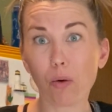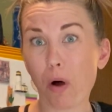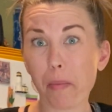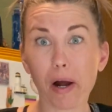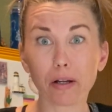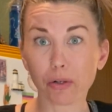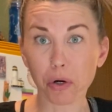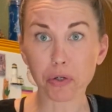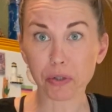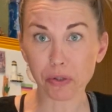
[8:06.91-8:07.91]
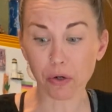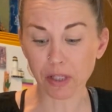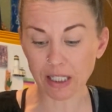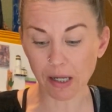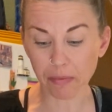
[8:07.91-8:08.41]
Walmart, the grocery store,
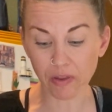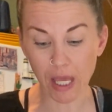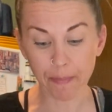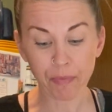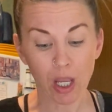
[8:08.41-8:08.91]
that type of thing.